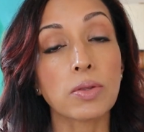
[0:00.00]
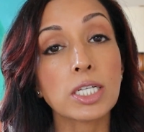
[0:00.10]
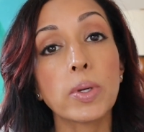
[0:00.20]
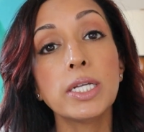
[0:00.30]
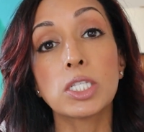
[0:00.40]
So
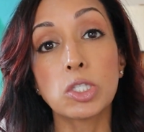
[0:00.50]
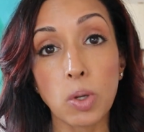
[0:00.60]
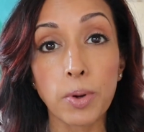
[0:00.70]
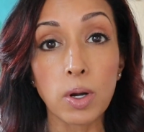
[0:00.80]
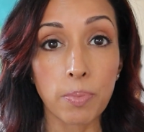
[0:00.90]
that's why it's
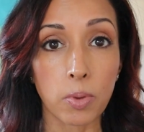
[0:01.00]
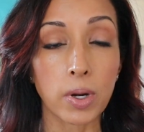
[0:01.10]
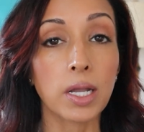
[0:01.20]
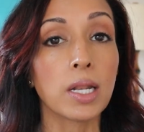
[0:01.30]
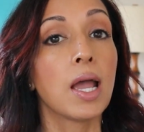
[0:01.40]
super
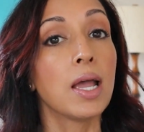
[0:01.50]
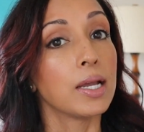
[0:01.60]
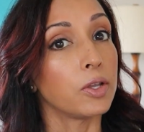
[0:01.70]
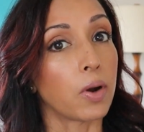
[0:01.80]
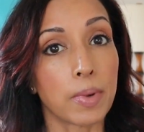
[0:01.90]
important.
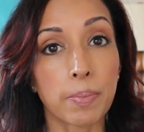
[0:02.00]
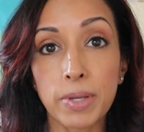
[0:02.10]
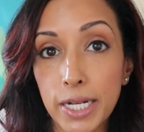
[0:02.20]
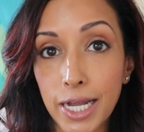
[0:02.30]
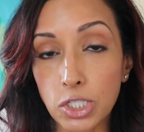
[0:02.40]
You know, I'm a
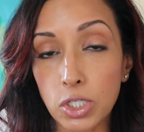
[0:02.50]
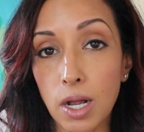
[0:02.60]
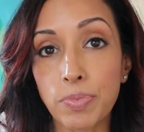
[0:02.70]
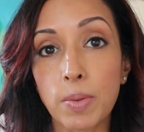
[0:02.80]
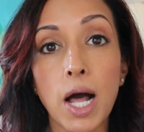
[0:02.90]
pediatric
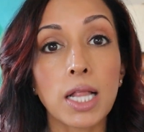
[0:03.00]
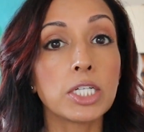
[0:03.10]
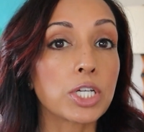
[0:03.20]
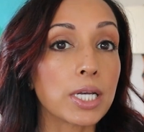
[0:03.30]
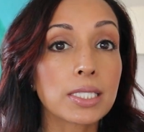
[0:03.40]

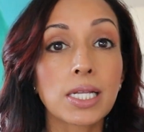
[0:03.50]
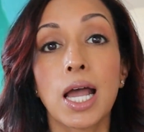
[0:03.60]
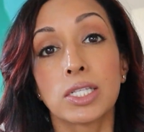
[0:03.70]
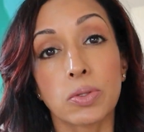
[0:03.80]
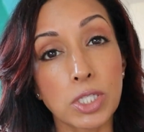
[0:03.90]
ophthalmologist,
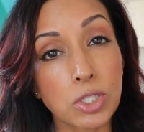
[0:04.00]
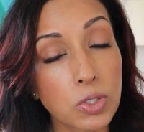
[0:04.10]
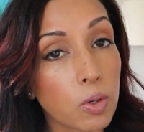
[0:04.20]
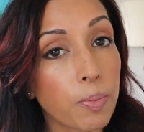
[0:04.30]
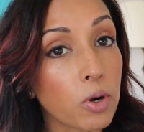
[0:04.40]
so it's
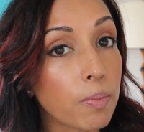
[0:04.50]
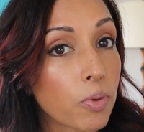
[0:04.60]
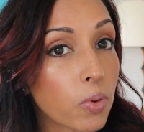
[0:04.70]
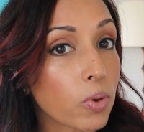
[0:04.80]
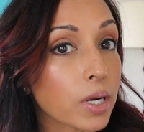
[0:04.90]
super
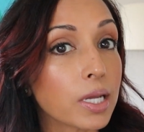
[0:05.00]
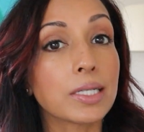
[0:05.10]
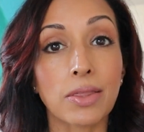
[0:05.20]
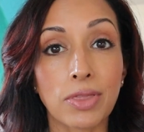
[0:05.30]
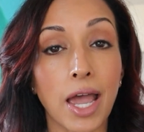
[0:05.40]
important